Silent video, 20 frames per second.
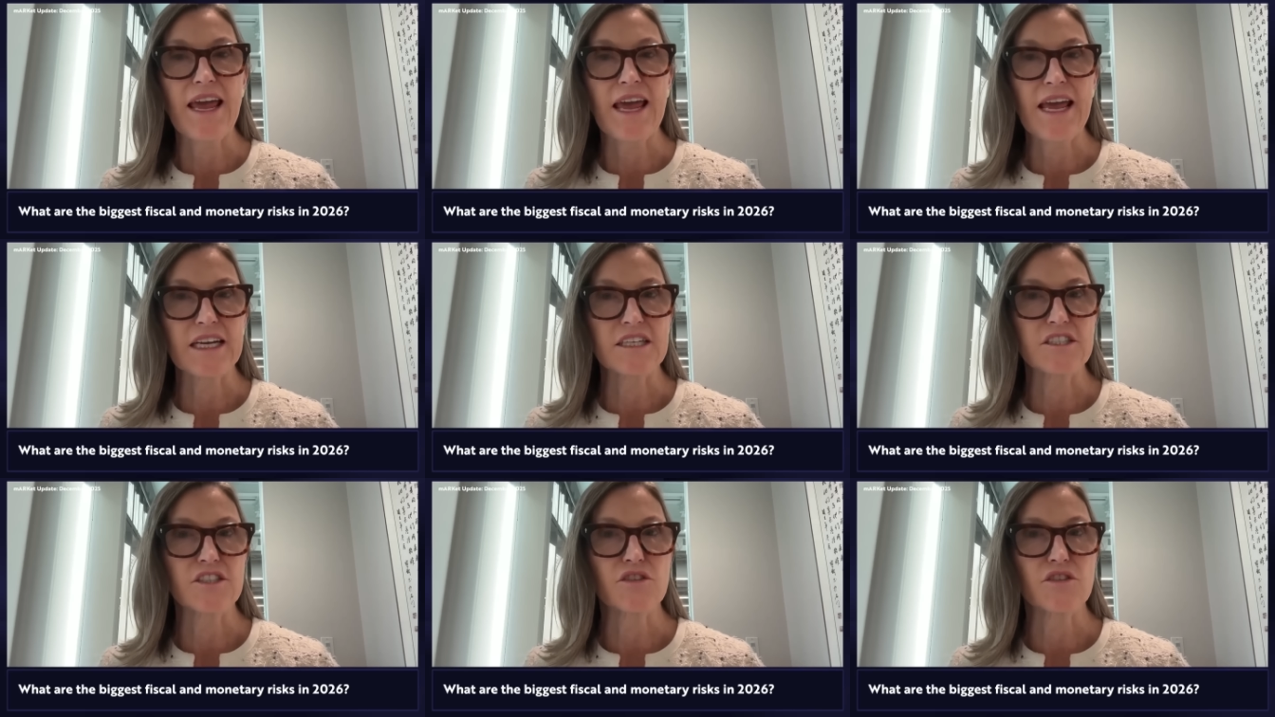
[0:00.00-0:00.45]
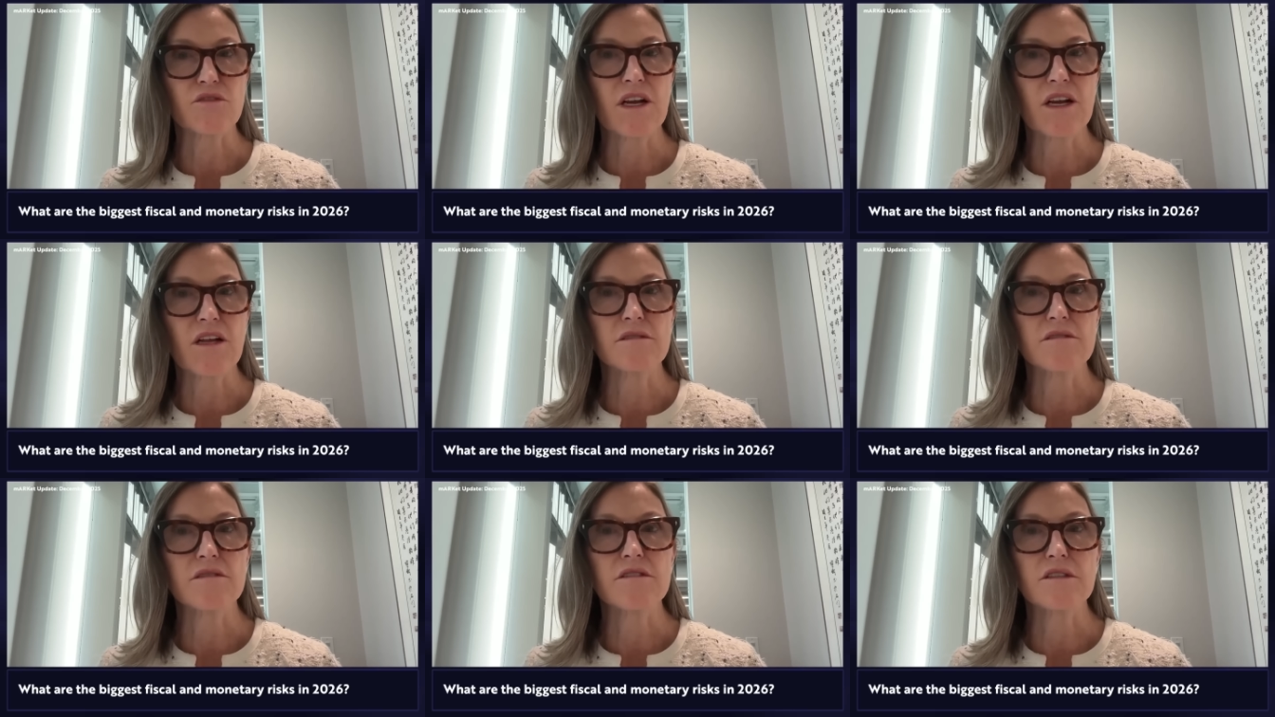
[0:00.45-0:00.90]
angst
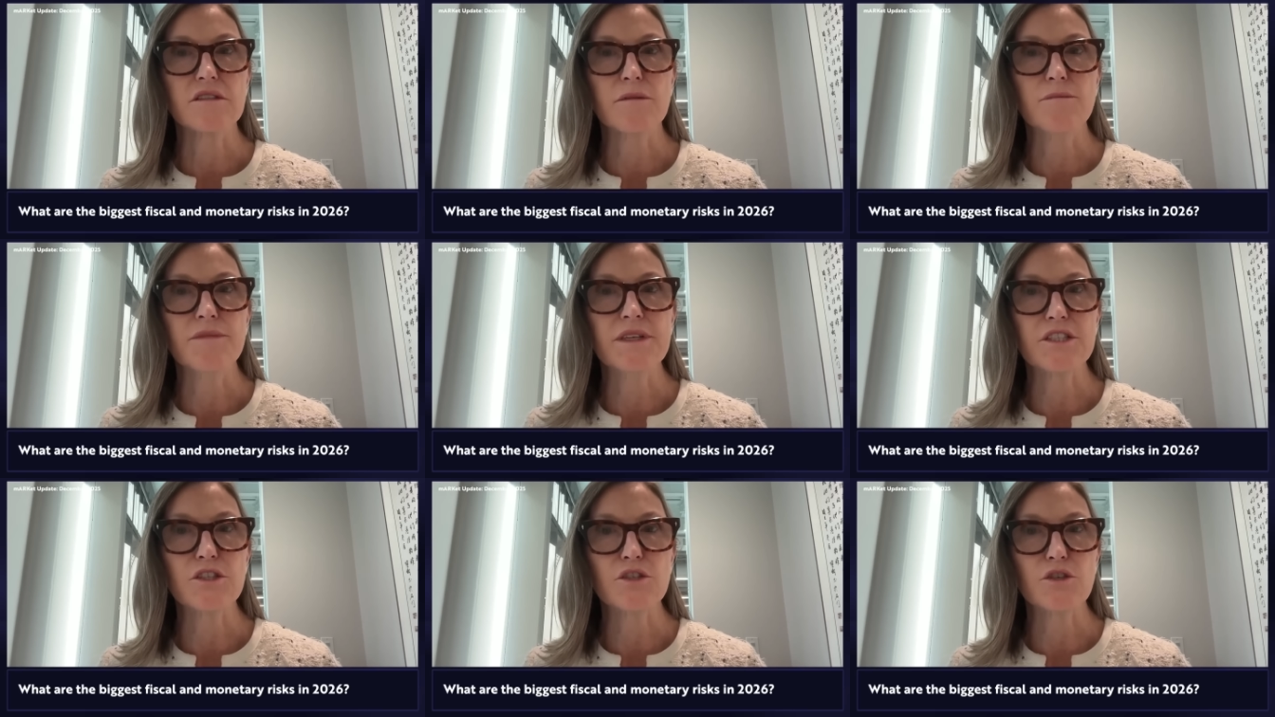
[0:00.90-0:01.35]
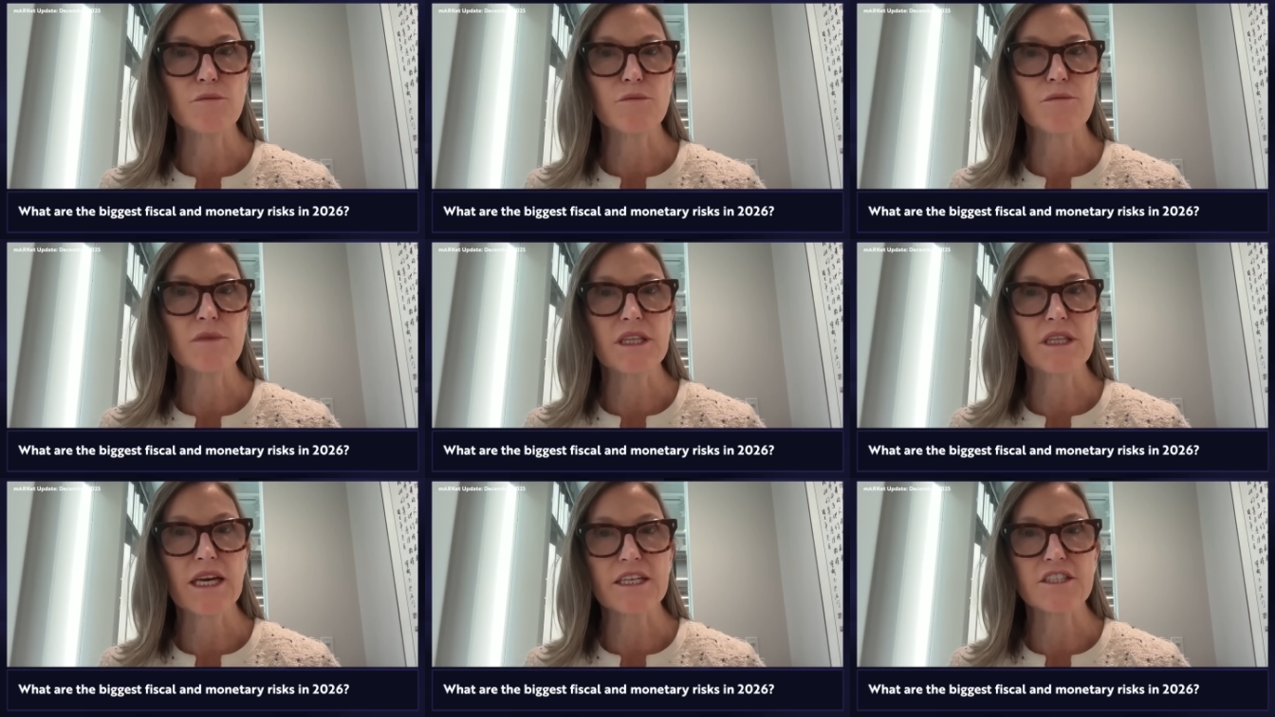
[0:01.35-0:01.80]
around the midterm
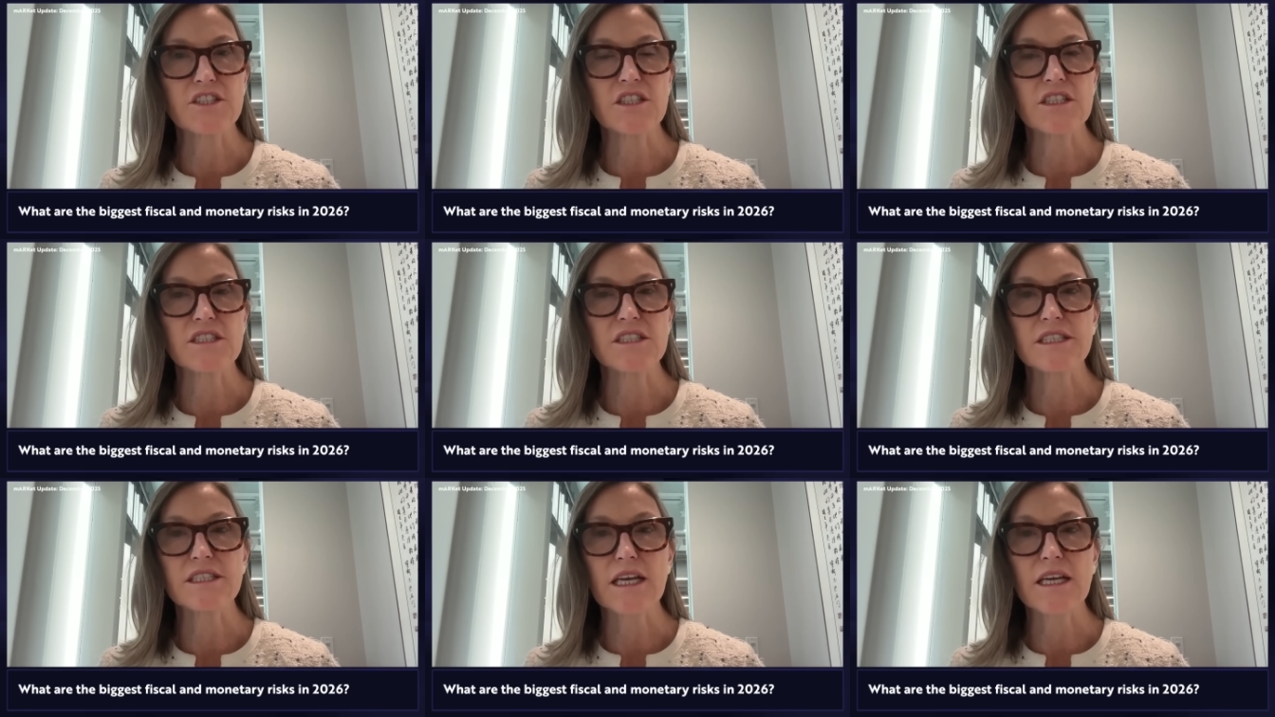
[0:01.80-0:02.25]
elections.